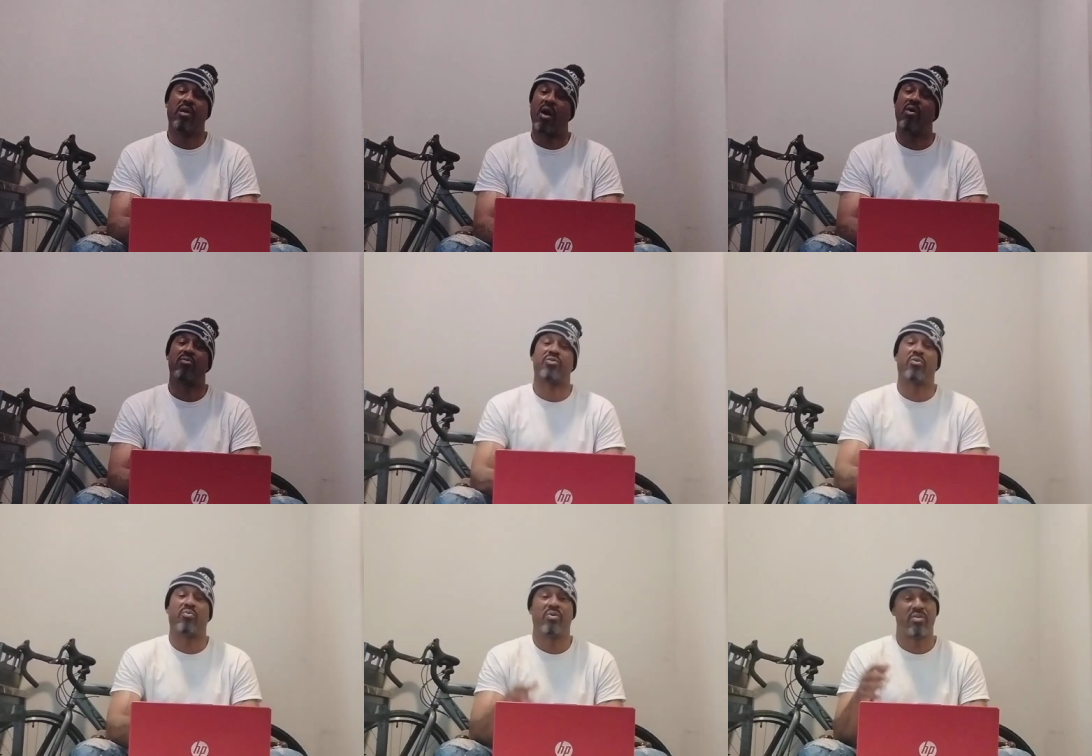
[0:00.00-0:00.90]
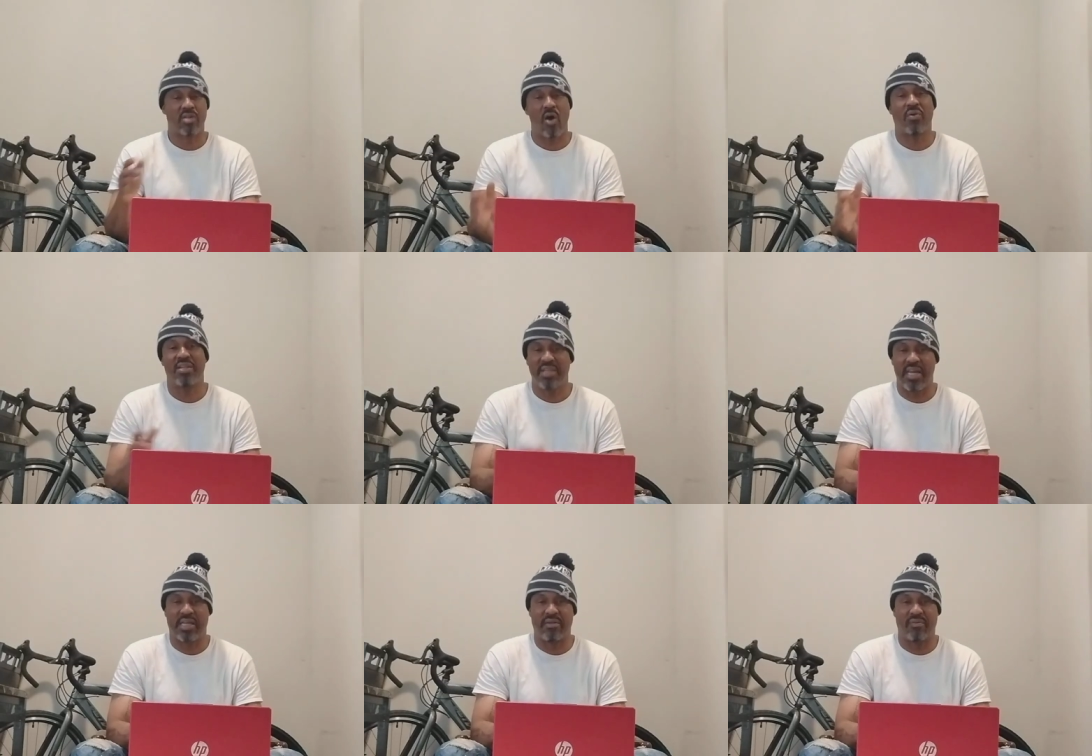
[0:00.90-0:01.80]
Also, talking
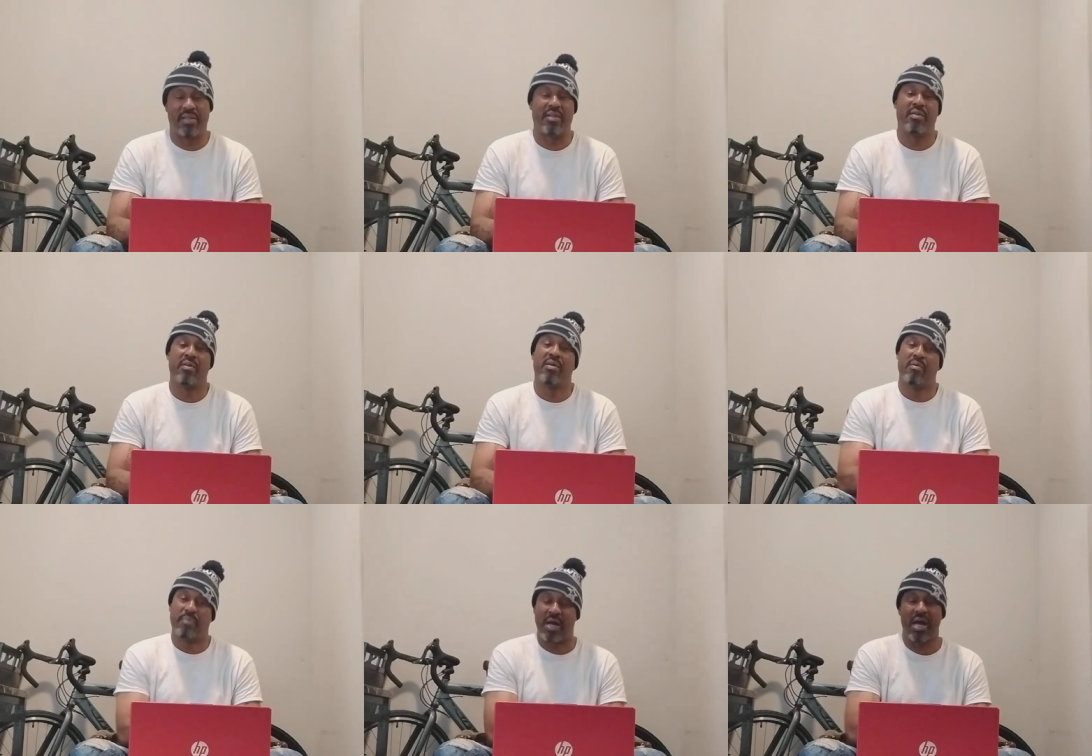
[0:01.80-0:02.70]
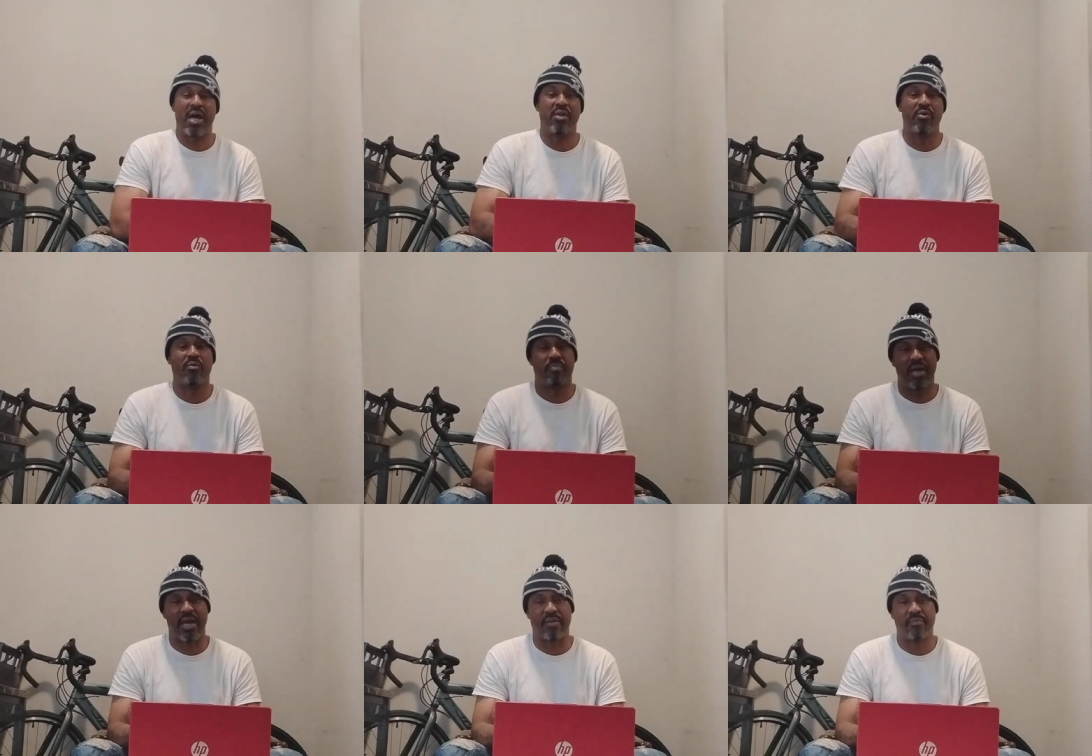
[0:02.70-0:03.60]
negatively behind your
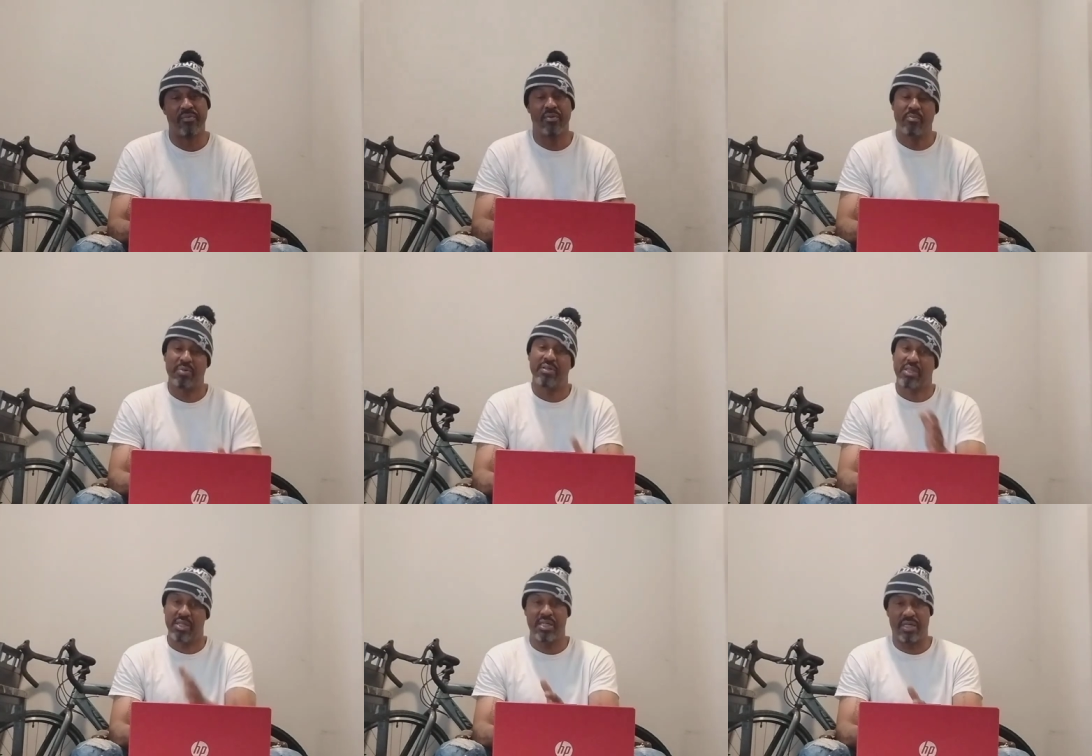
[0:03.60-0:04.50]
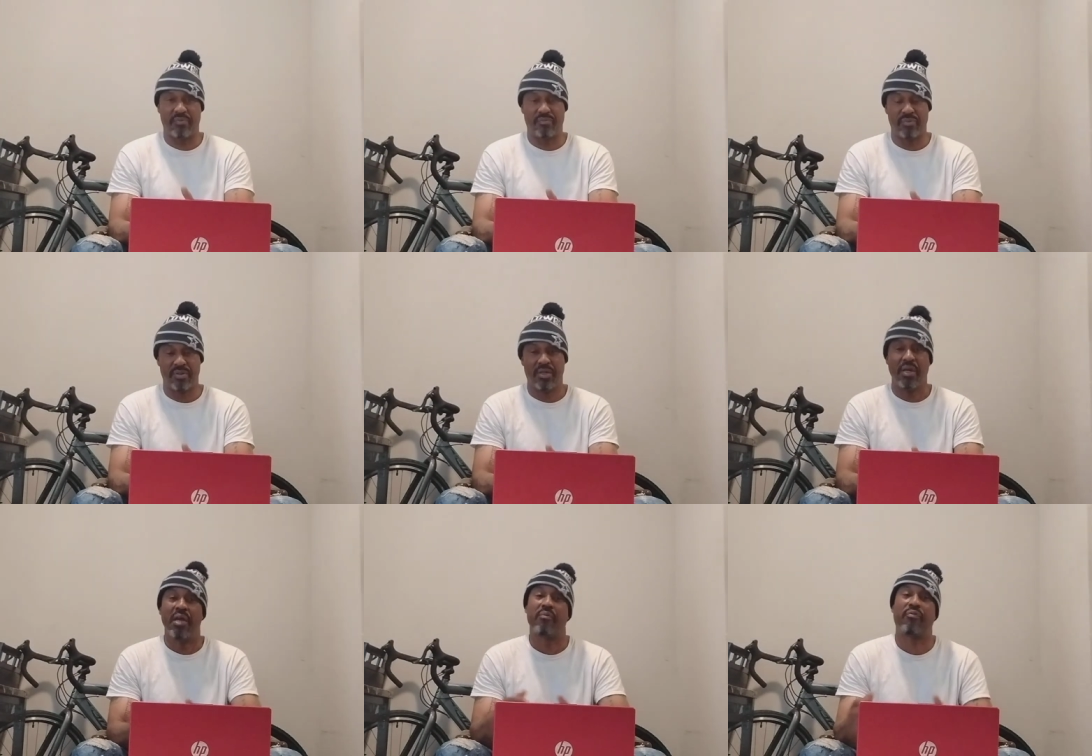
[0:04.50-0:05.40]
back. But again,
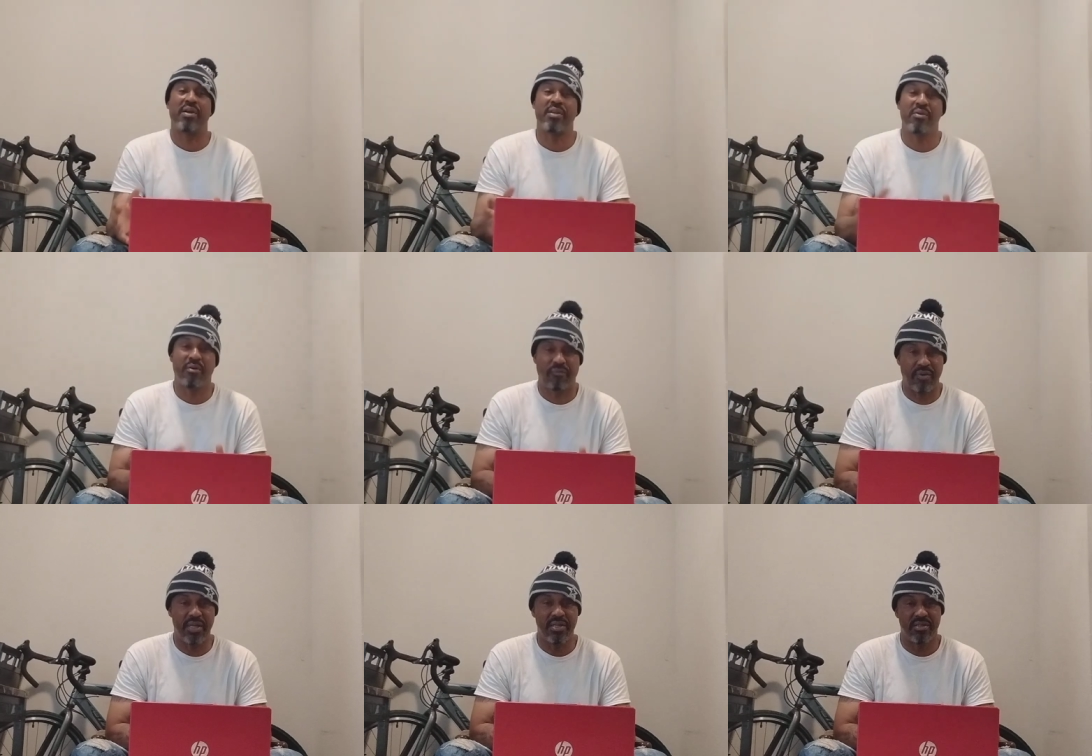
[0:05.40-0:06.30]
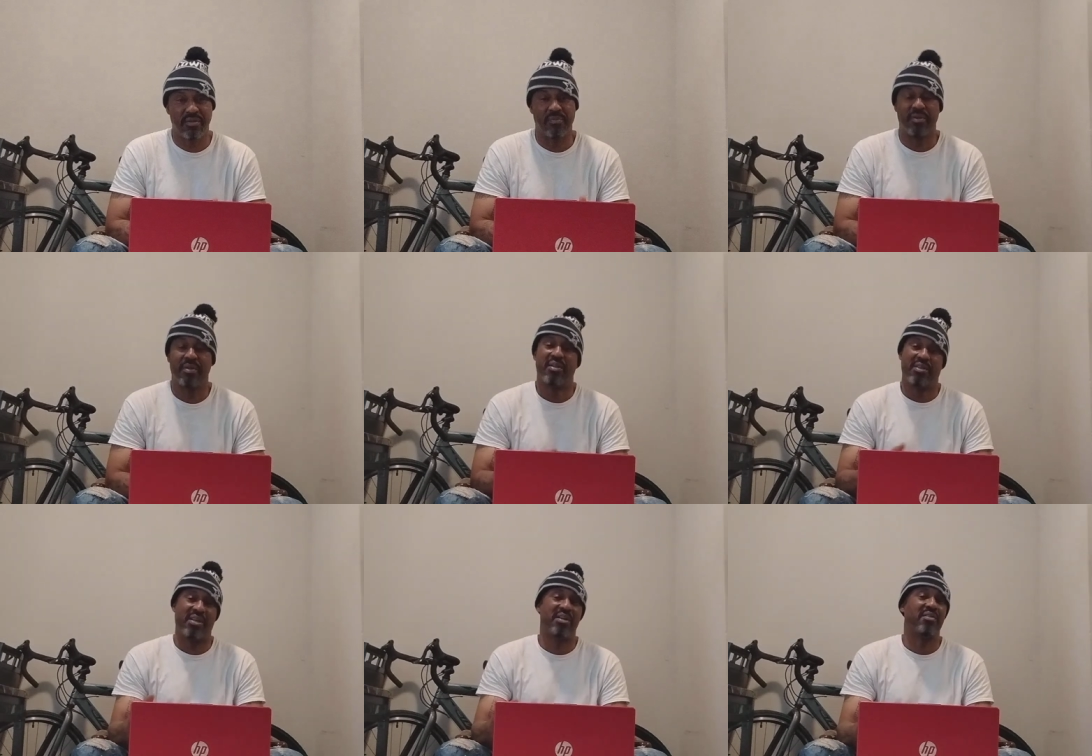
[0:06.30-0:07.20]
in front of your face,
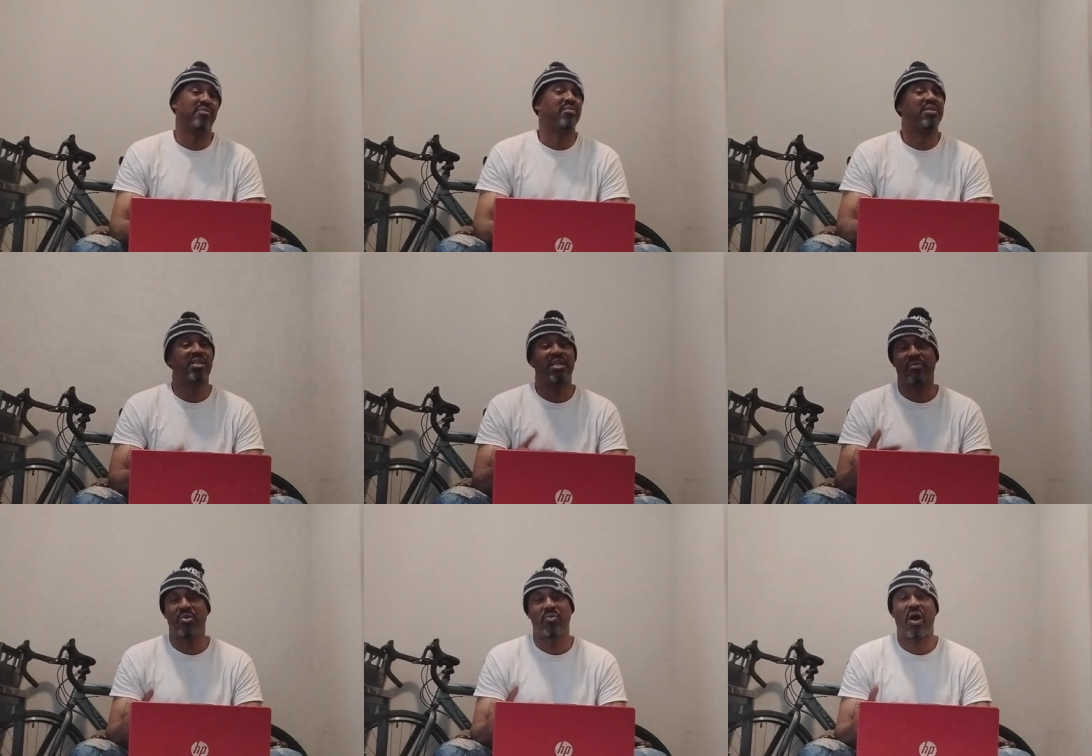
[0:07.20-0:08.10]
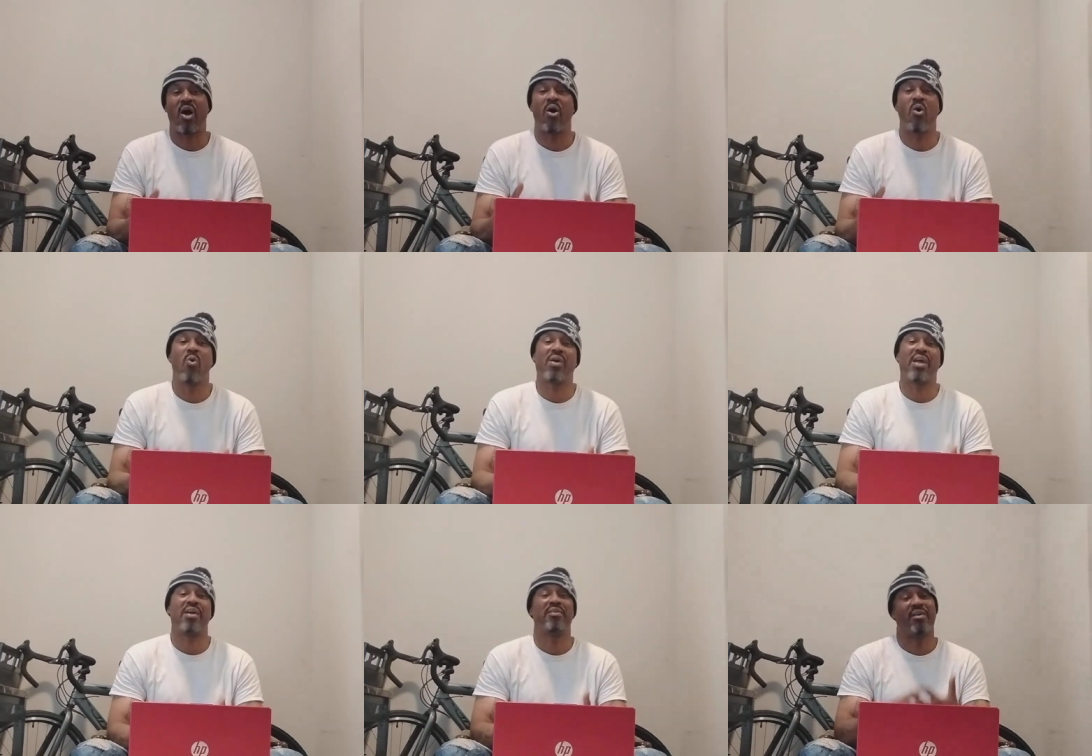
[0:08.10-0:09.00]
they're giving you all
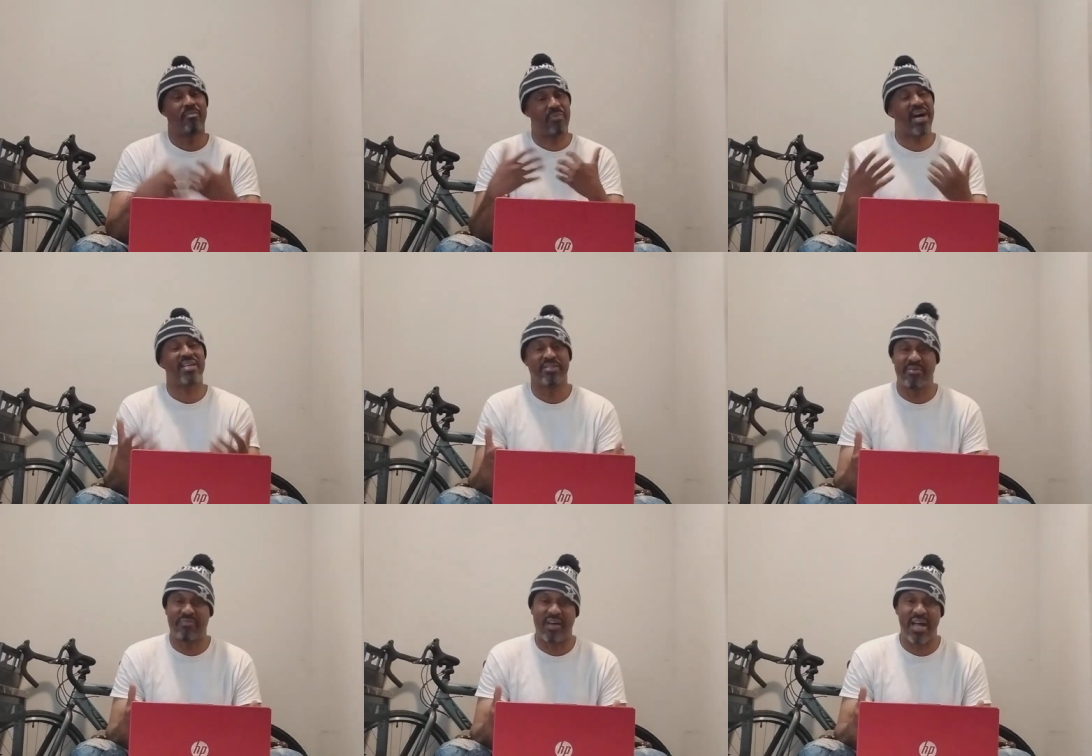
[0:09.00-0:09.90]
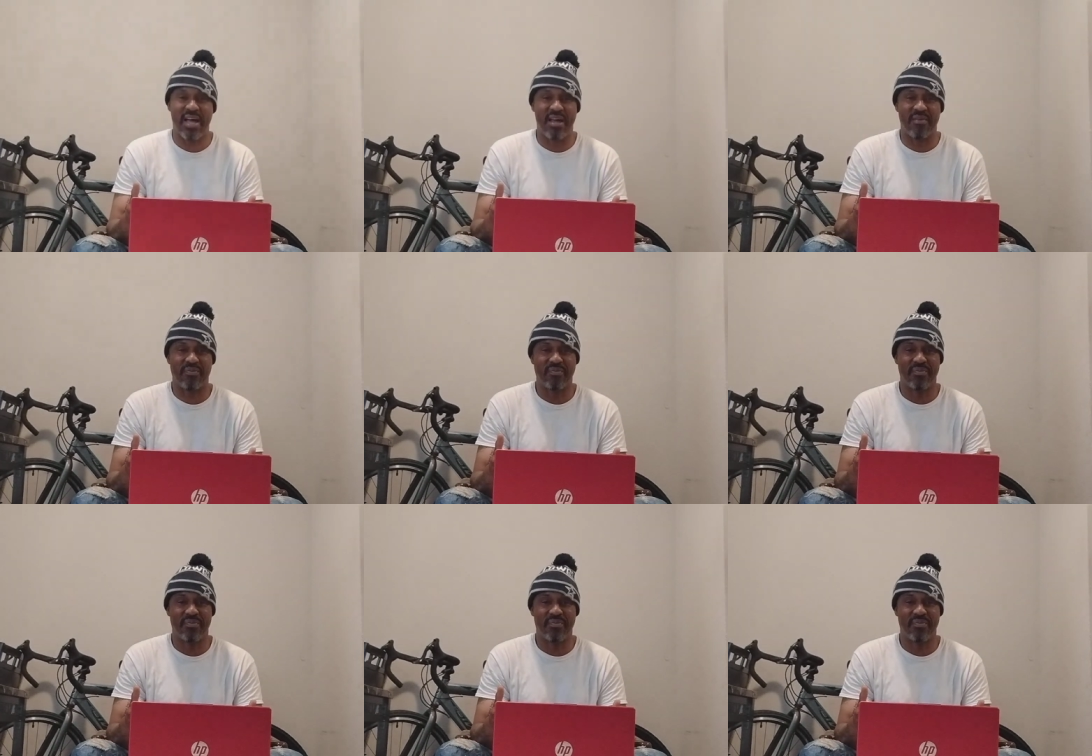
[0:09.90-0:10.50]
kind of a positive vibe.